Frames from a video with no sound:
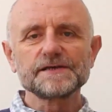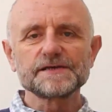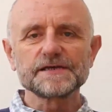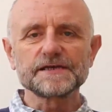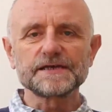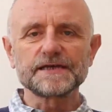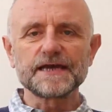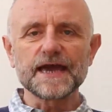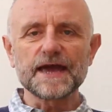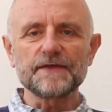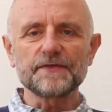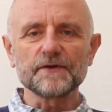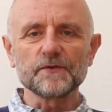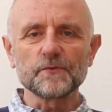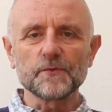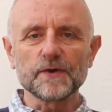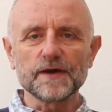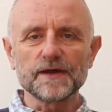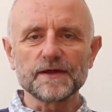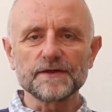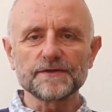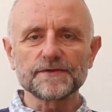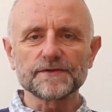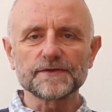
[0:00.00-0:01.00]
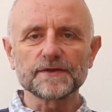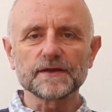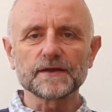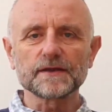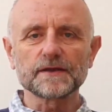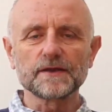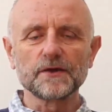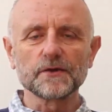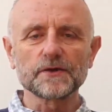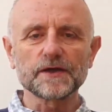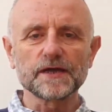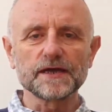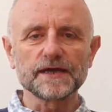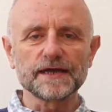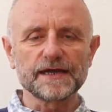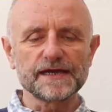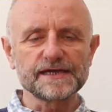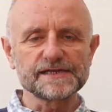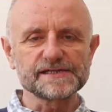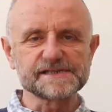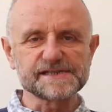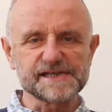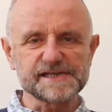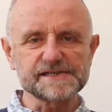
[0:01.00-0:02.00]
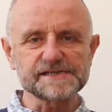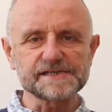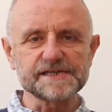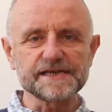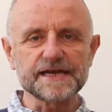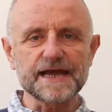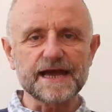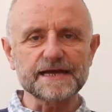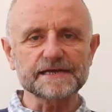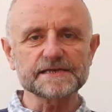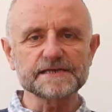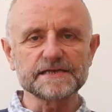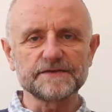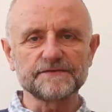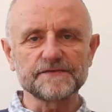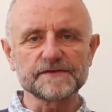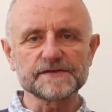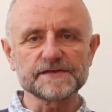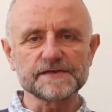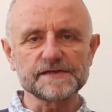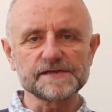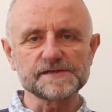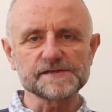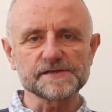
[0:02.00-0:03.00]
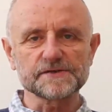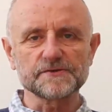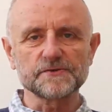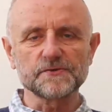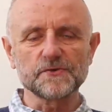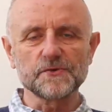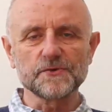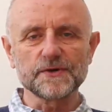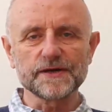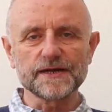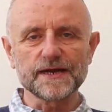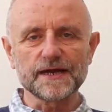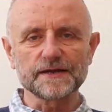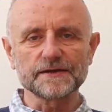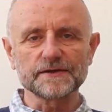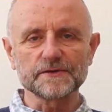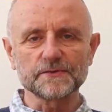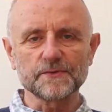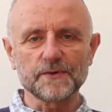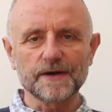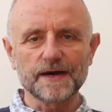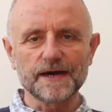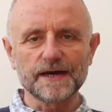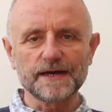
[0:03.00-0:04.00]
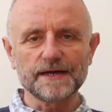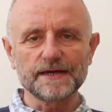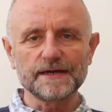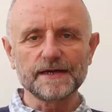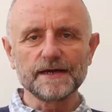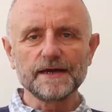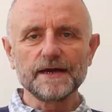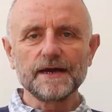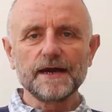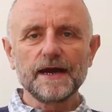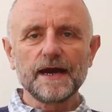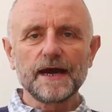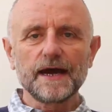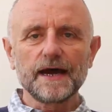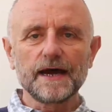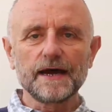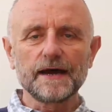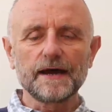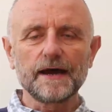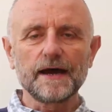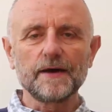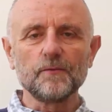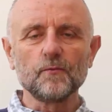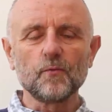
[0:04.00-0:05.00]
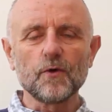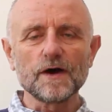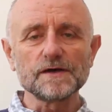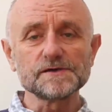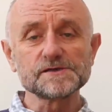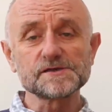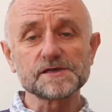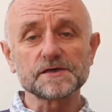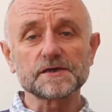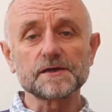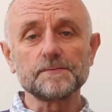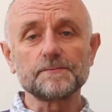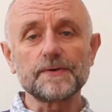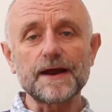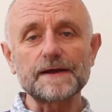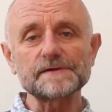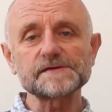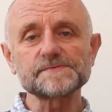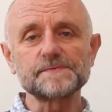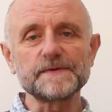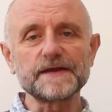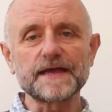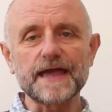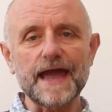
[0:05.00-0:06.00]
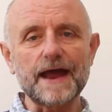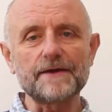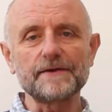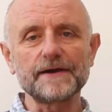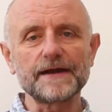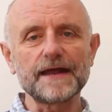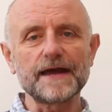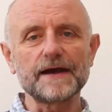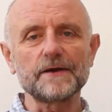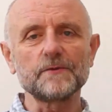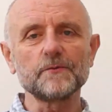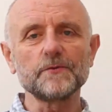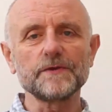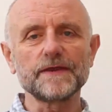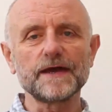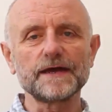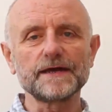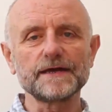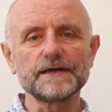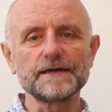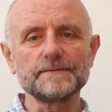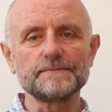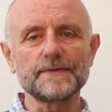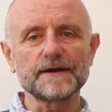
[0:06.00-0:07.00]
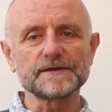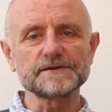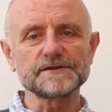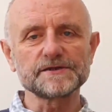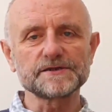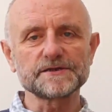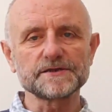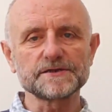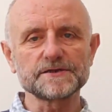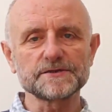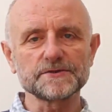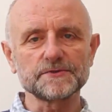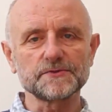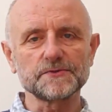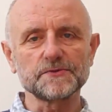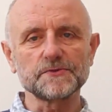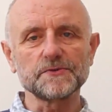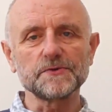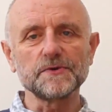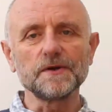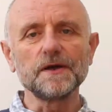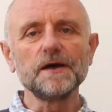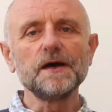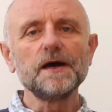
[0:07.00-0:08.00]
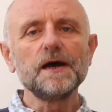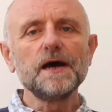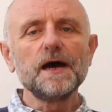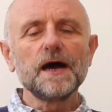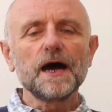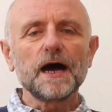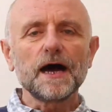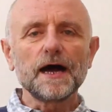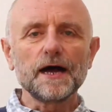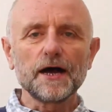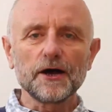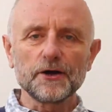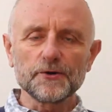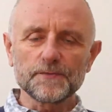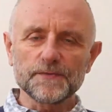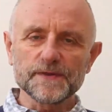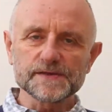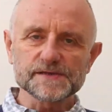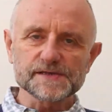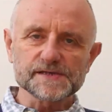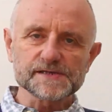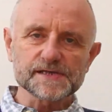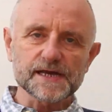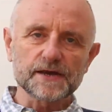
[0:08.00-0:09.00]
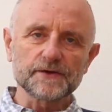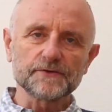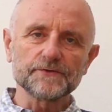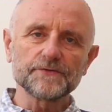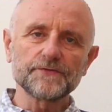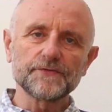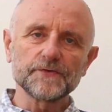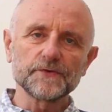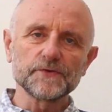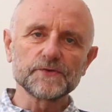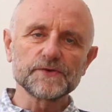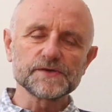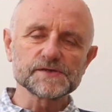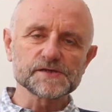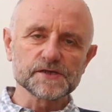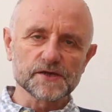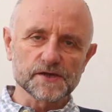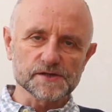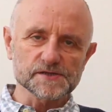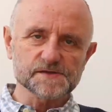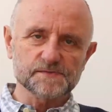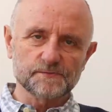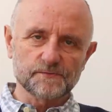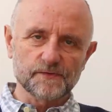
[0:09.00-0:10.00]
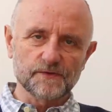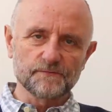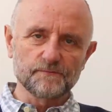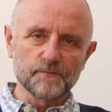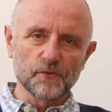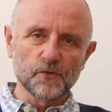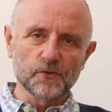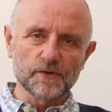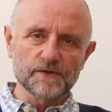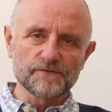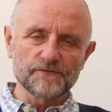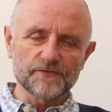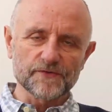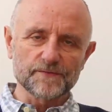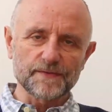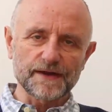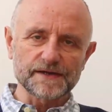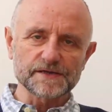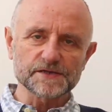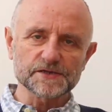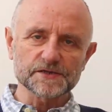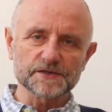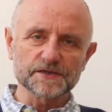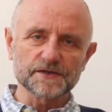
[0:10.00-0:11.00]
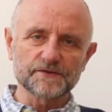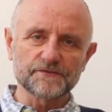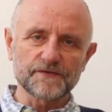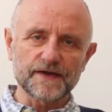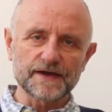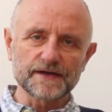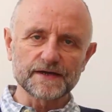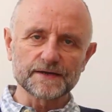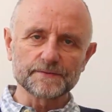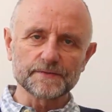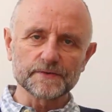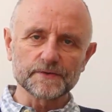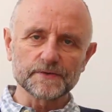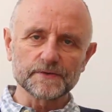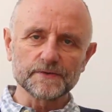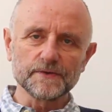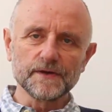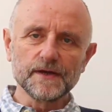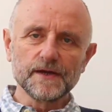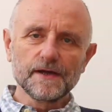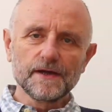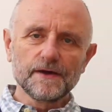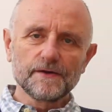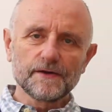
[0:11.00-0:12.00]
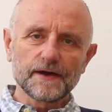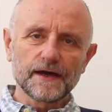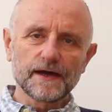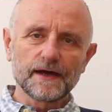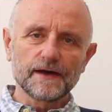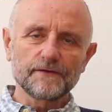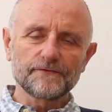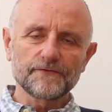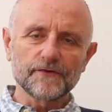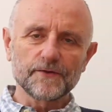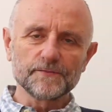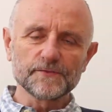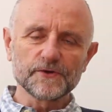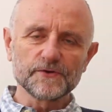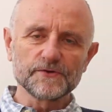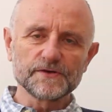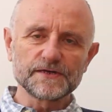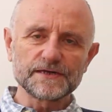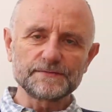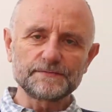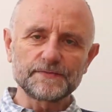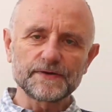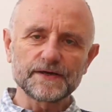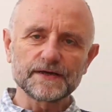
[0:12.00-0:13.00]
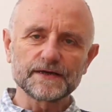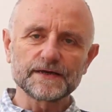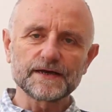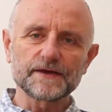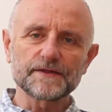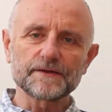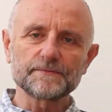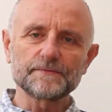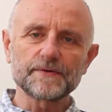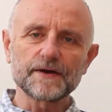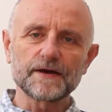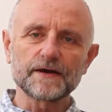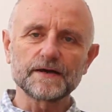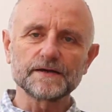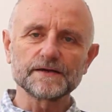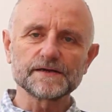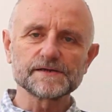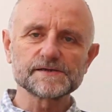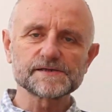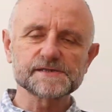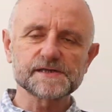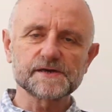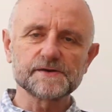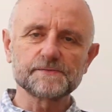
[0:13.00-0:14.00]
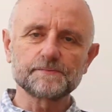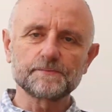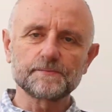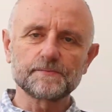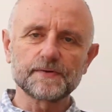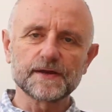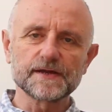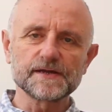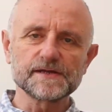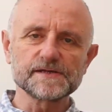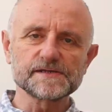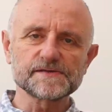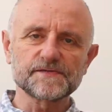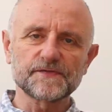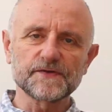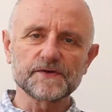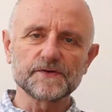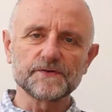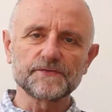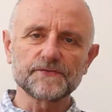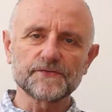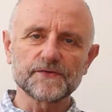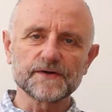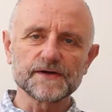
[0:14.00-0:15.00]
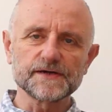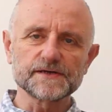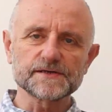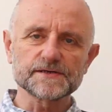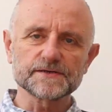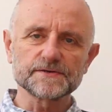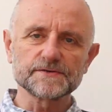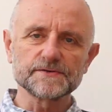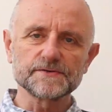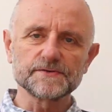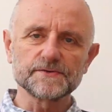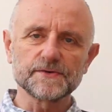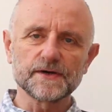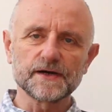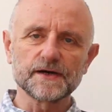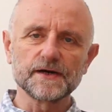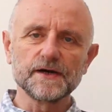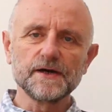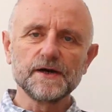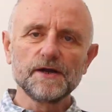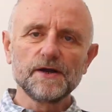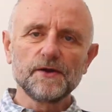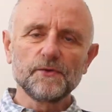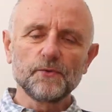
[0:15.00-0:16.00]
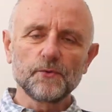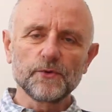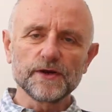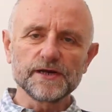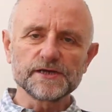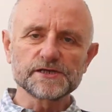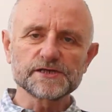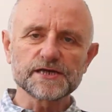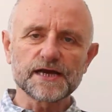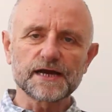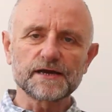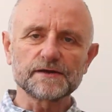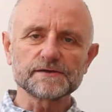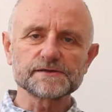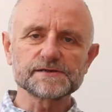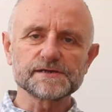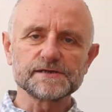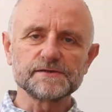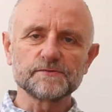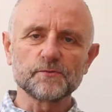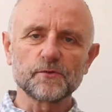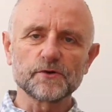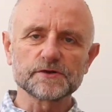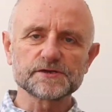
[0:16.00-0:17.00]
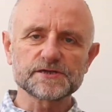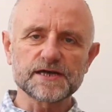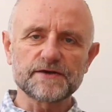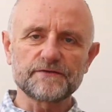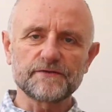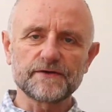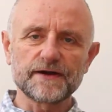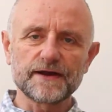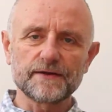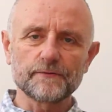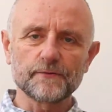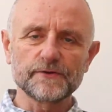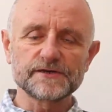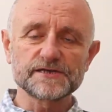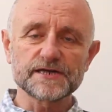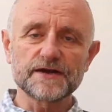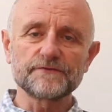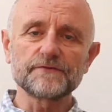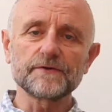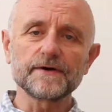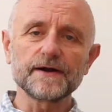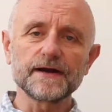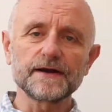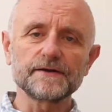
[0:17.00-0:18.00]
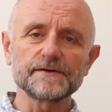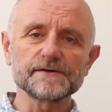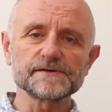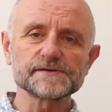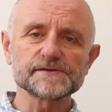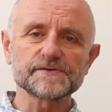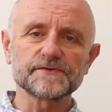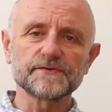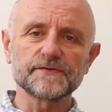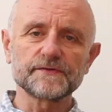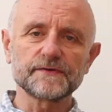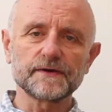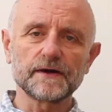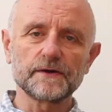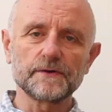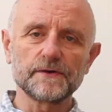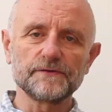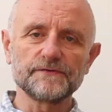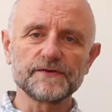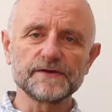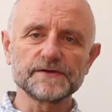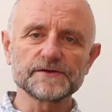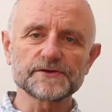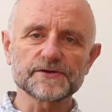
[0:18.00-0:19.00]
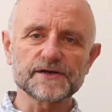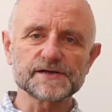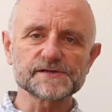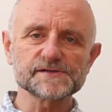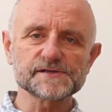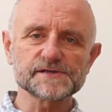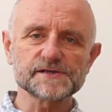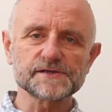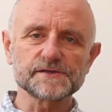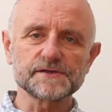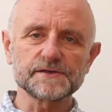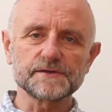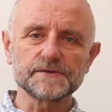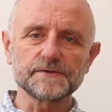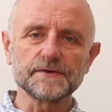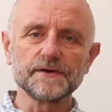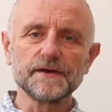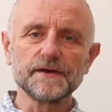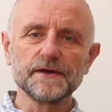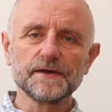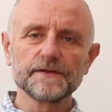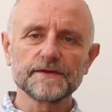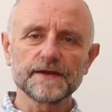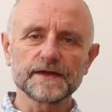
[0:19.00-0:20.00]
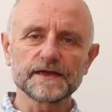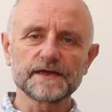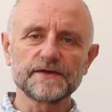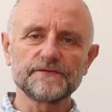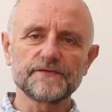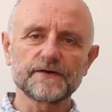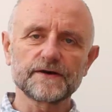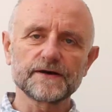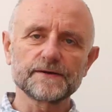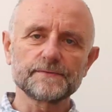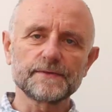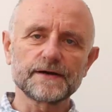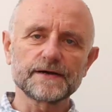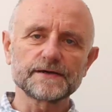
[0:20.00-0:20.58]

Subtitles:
together with looking at existing activities that are already underway and ones that can perhaps be carried out without any budget at all. I hope this is helpful. There's lots of more information available from UNDP and other partners, so please feel free to reach out in whichever areas are of interest to you. Thank you very